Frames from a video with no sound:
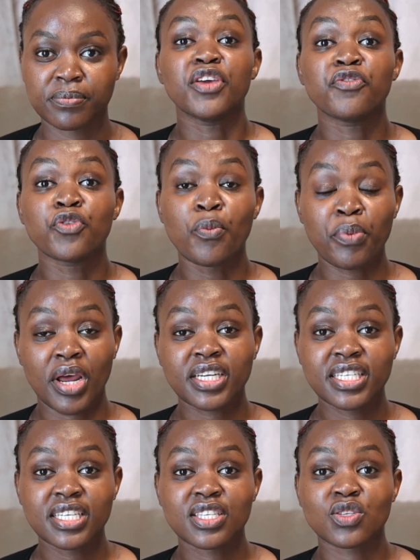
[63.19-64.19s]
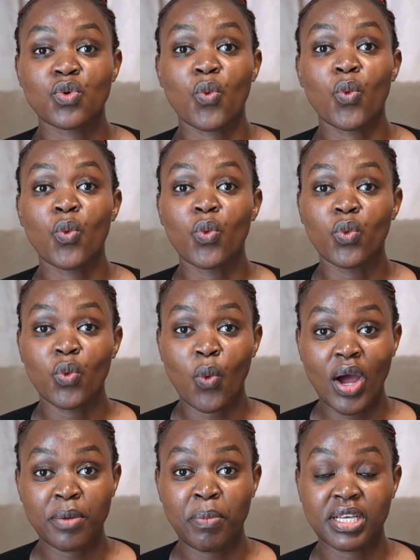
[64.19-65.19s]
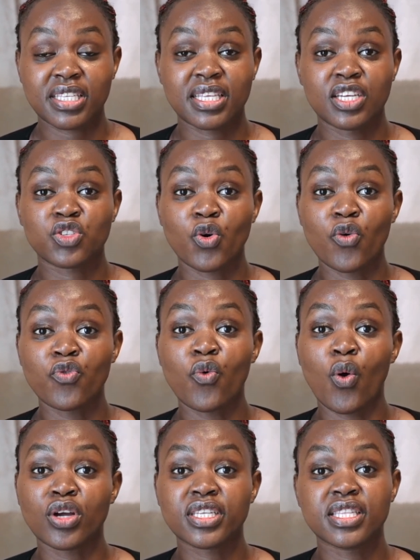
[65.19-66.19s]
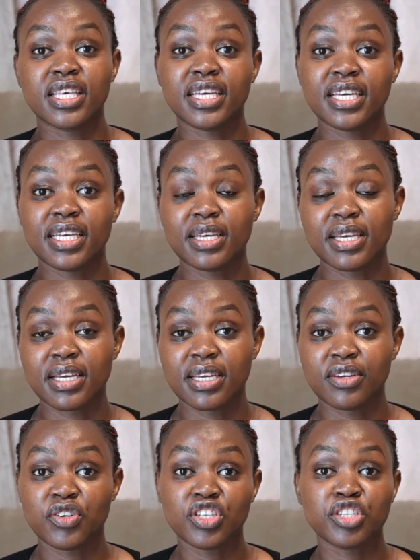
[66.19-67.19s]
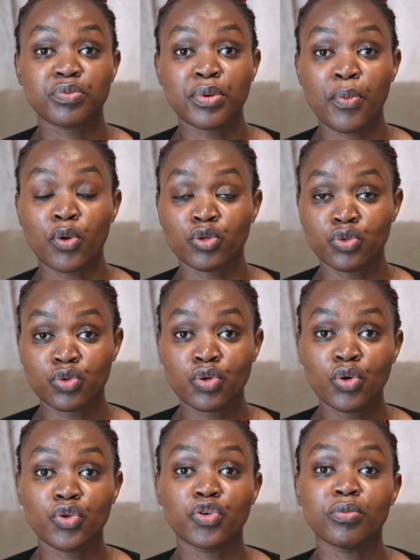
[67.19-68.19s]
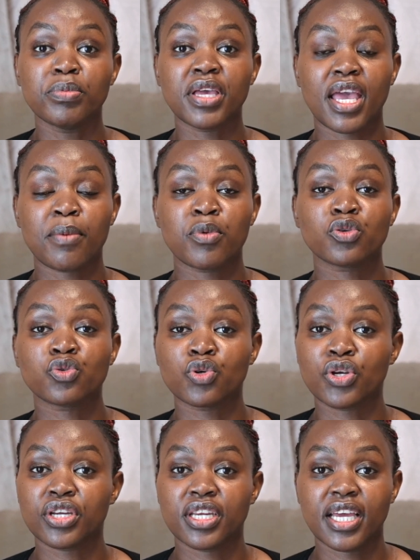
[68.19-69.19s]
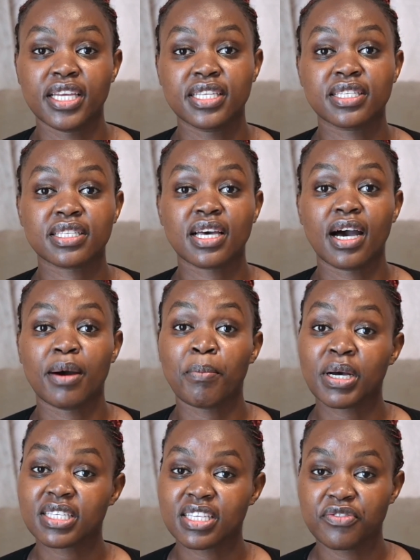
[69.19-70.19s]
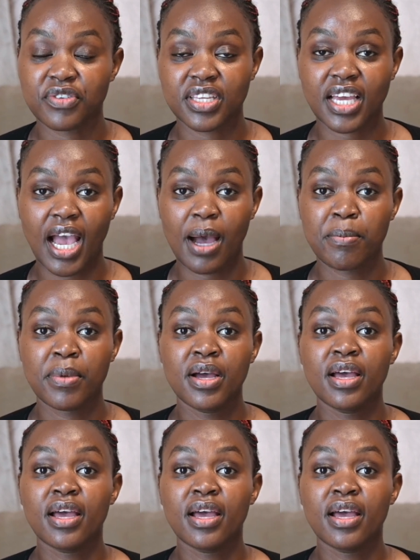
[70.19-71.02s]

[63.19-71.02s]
If you practice 1% of what the rich people do, you'll be able to create passive income